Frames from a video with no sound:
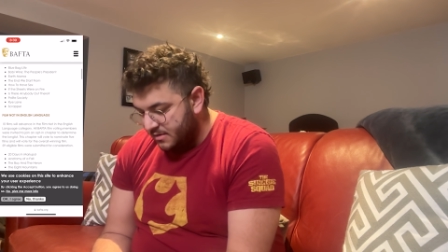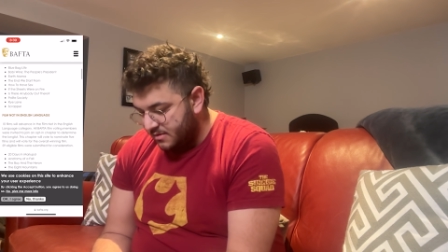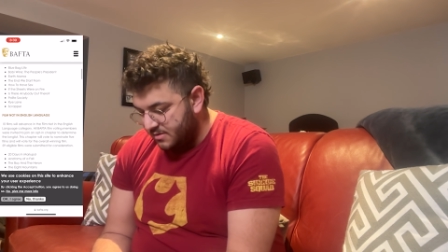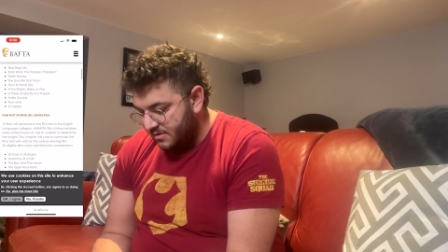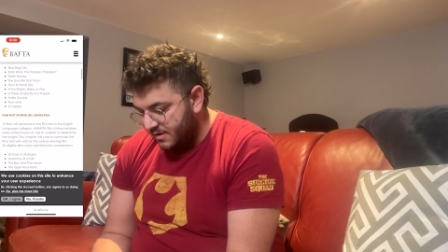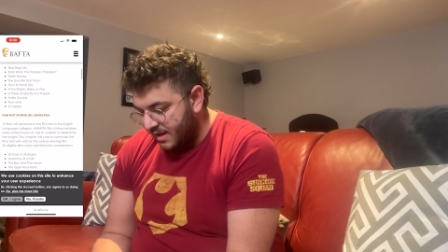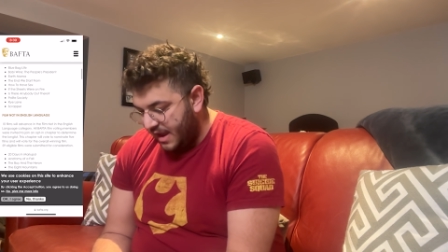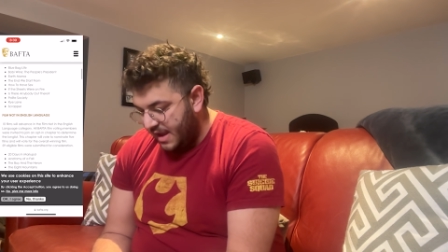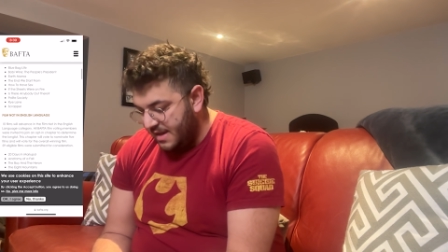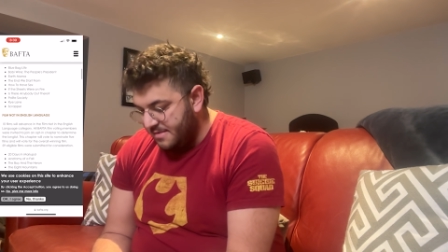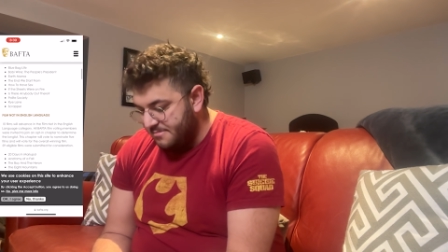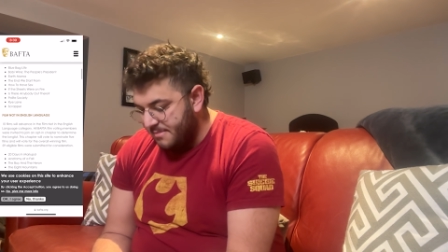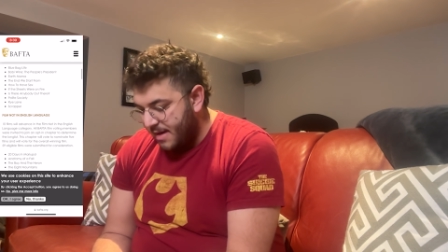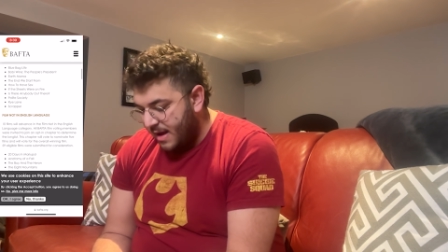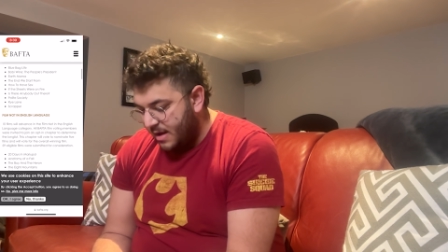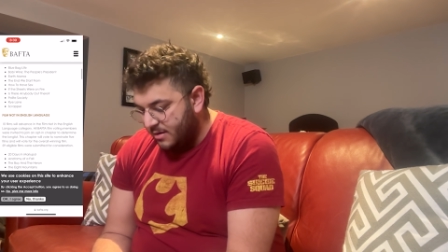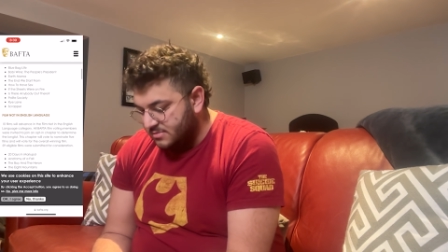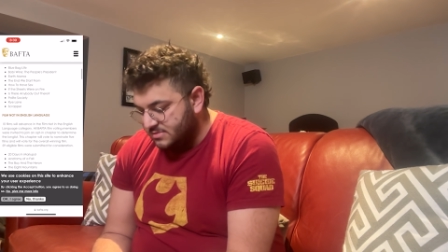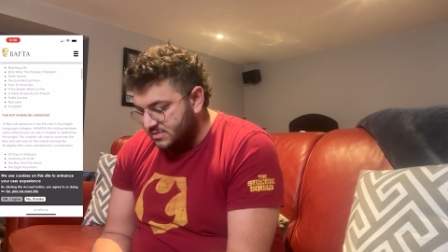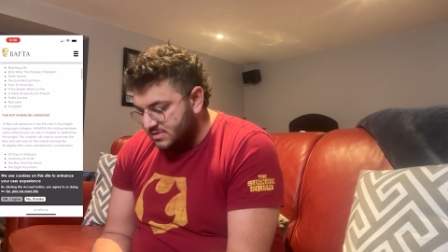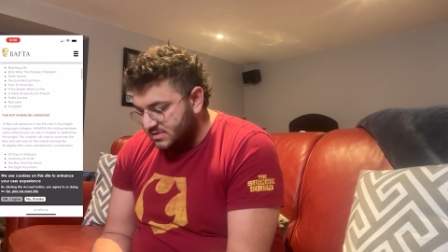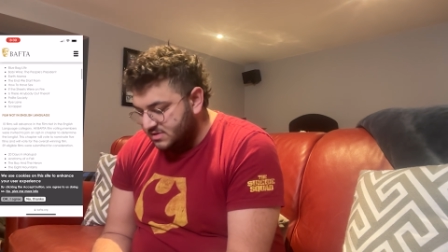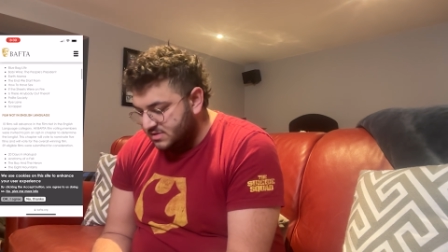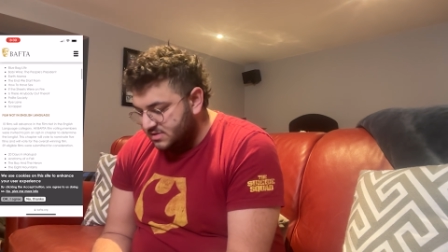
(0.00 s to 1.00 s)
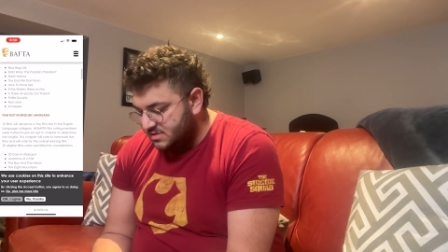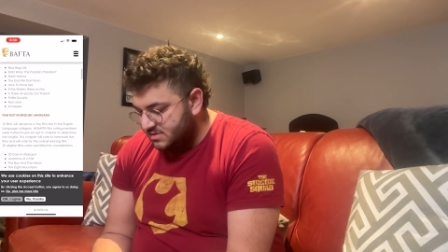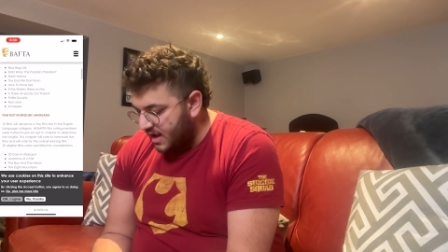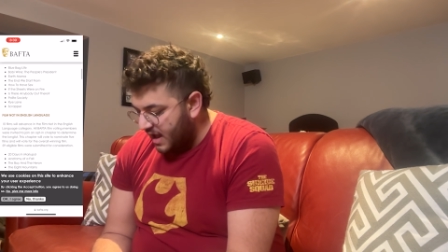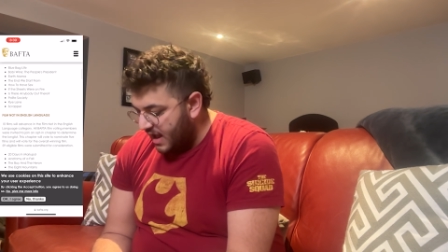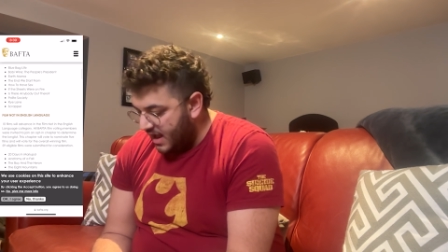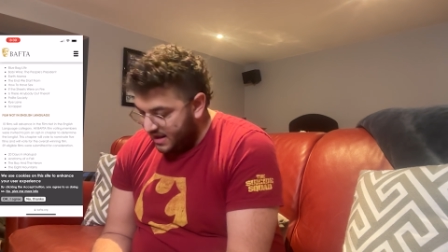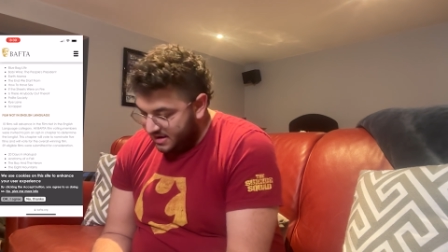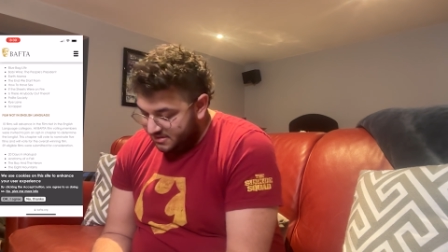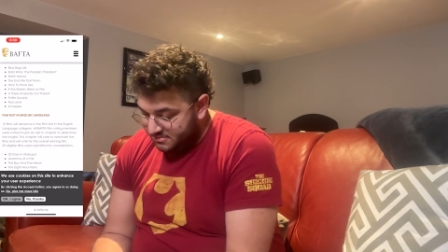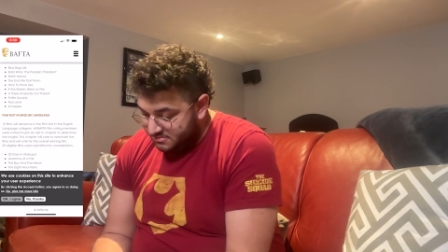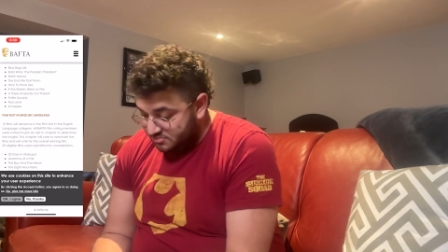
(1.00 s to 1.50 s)
The Eight Mountains,
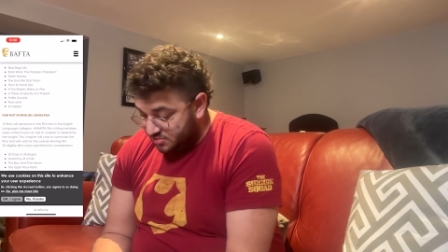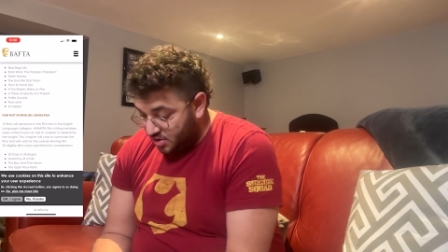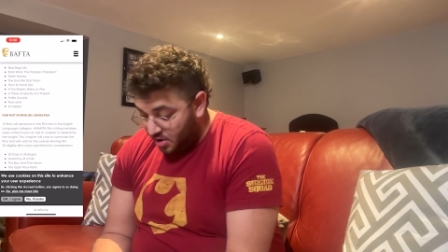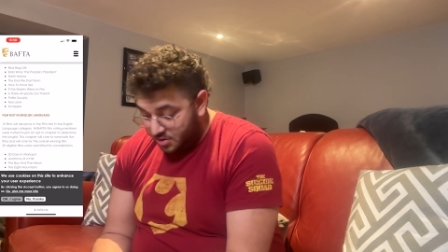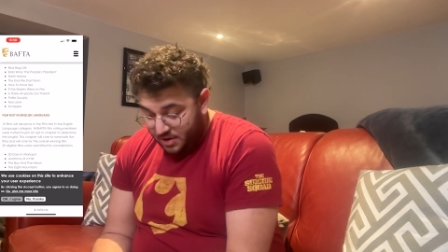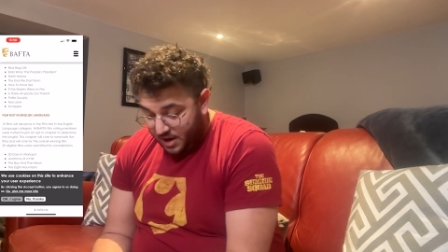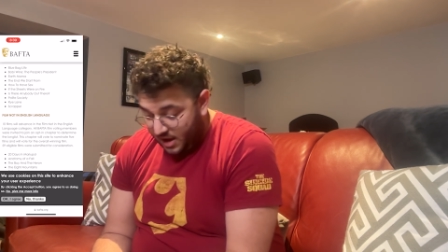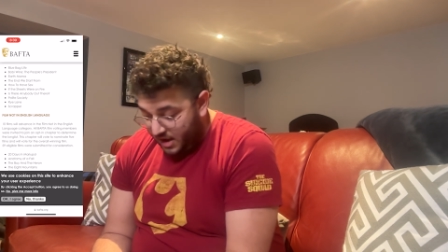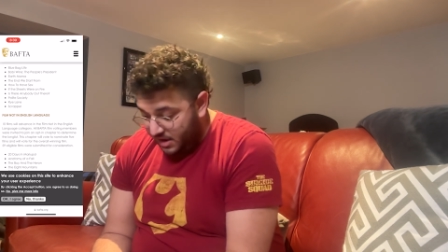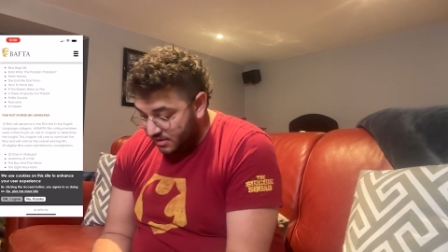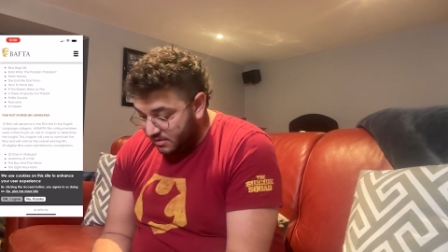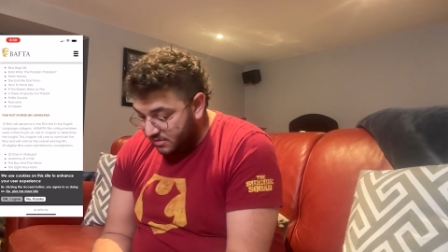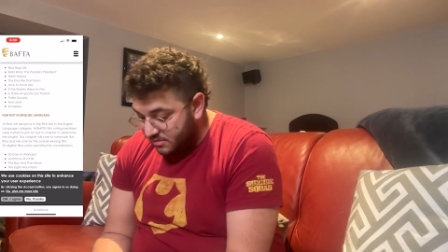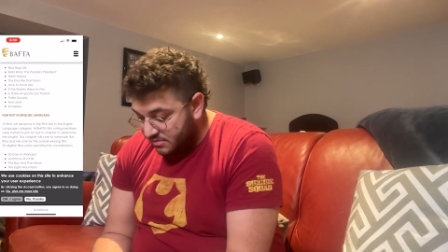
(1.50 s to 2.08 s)
I, okay.